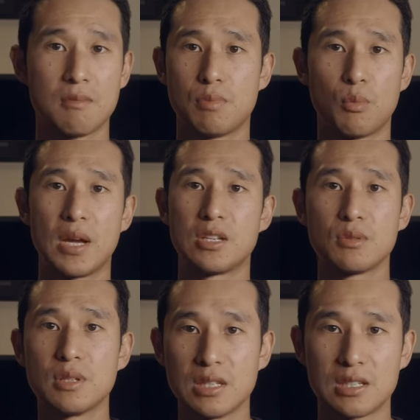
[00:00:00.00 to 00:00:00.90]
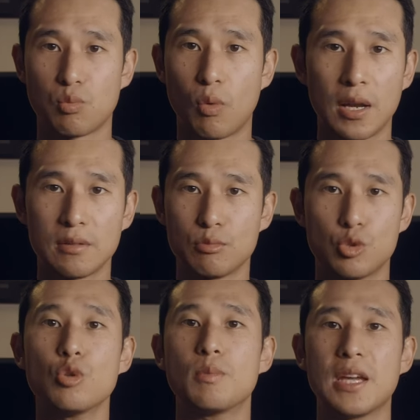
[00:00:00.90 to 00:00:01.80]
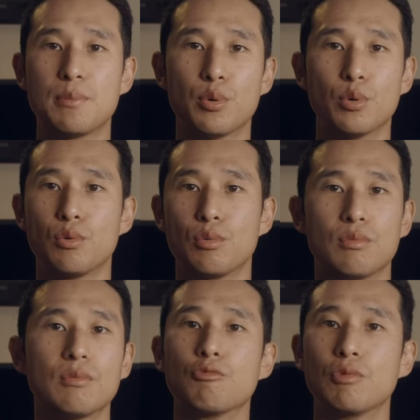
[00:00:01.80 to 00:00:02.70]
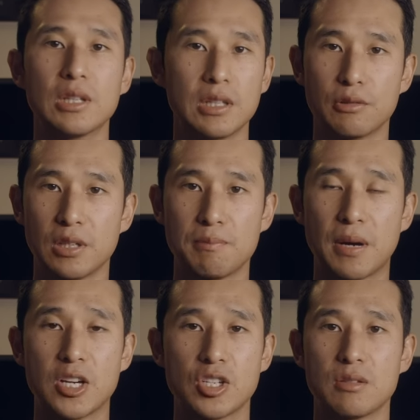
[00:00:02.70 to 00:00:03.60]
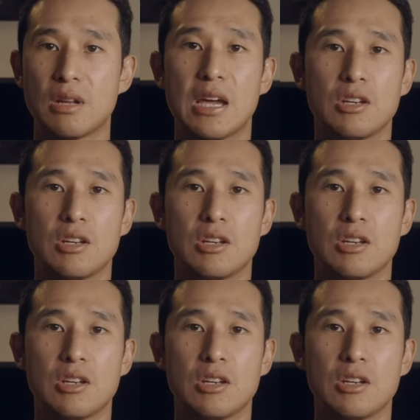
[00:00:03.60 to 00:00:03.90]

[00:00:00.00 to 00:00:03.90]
but we're doing this one, two people, really, really budget,